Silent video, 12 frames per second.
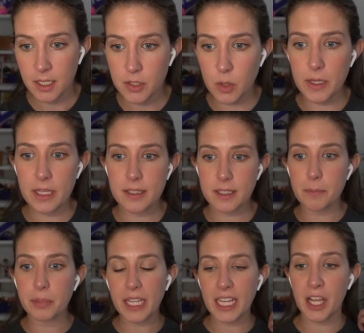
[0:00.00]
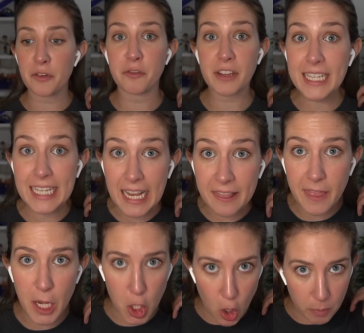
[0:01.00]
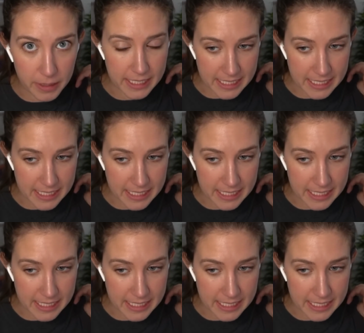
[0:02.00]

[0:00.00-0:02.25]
So it's simply convenient that nobody